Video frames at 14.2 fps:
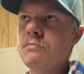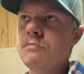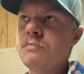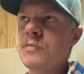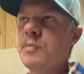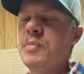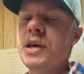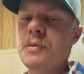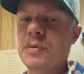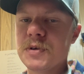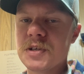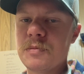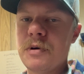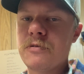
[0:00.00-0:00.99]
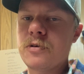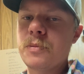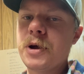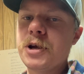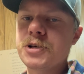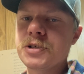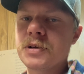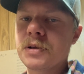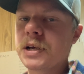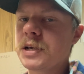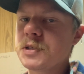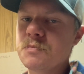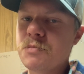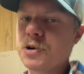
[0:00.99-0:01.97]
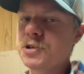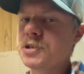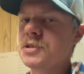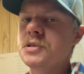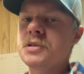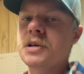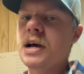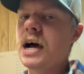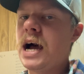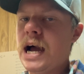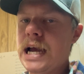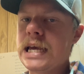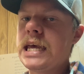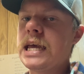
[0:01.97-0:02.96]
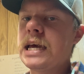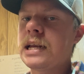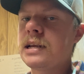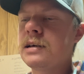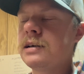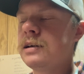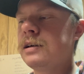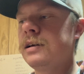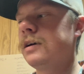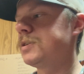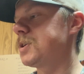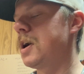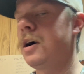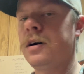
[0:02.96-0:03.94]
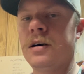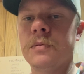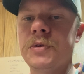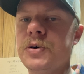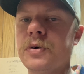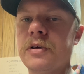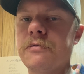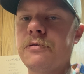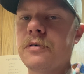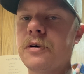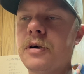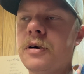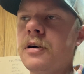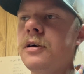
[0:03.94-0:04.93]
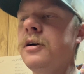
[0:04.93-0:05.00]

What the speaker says: the people some information, like as much as I can. That's all I'm doing it for.